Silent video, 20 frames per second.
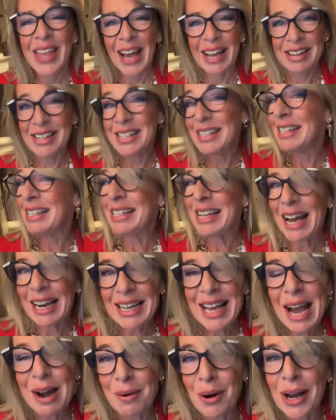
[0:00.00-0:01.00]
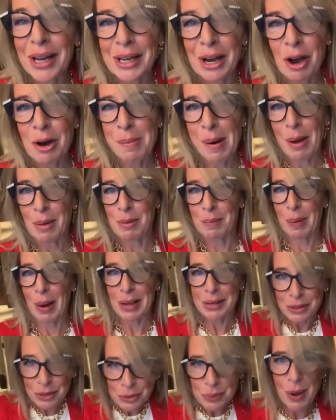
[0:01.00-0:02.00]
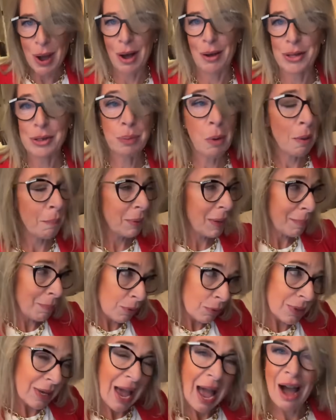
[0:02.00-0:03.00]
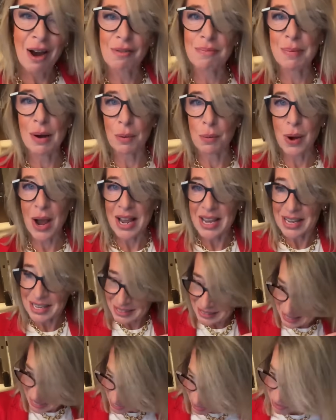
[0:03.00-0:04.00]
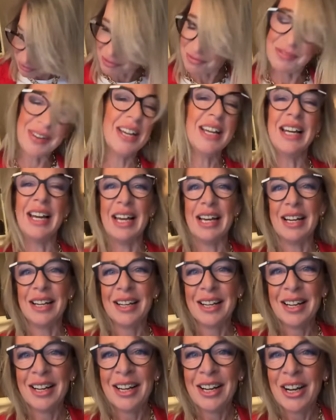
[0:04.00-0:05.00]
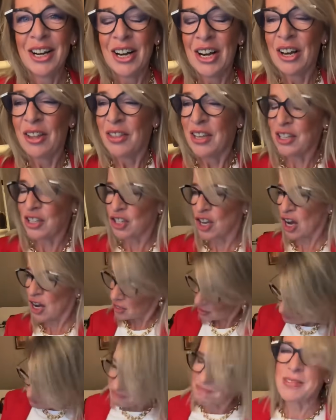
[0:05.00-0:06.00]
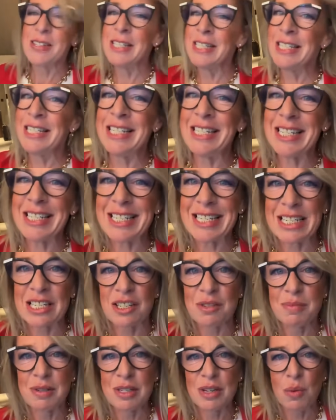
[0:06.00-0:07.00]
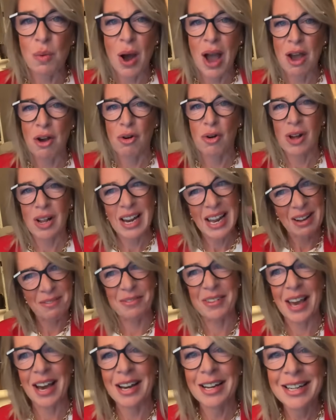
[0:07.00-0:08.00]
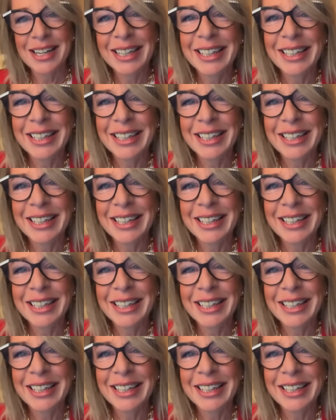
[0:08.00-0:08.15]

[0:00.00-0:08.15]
And it's exactly how I go about the place as well. It's why people get out of my way, because they can feel it. This kind of get out of my way or I'll have you.